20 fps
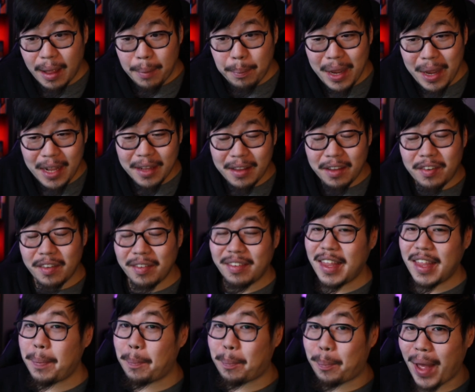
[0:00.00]
Meaning this is
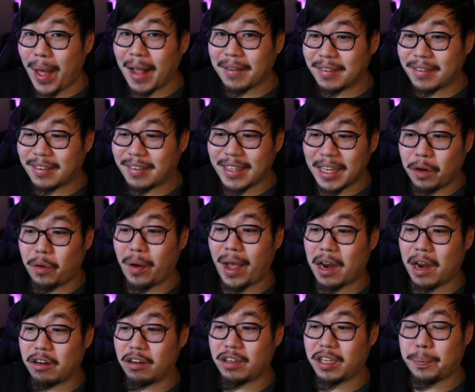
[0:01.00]
the best single
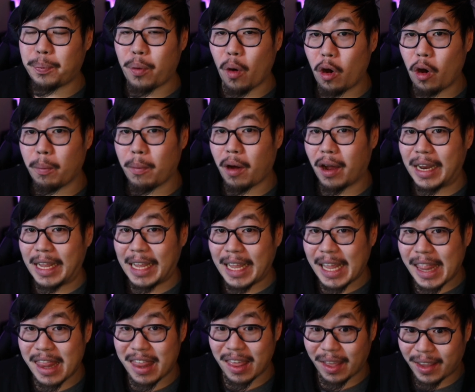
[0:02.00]
energy Pokemon
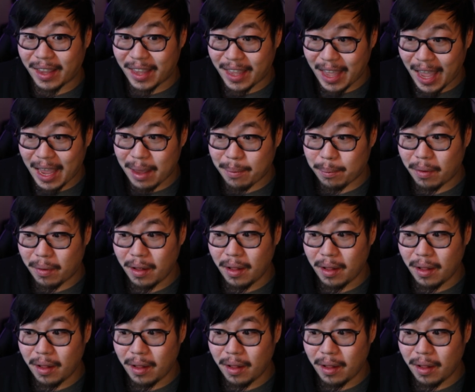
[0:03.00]
in the game.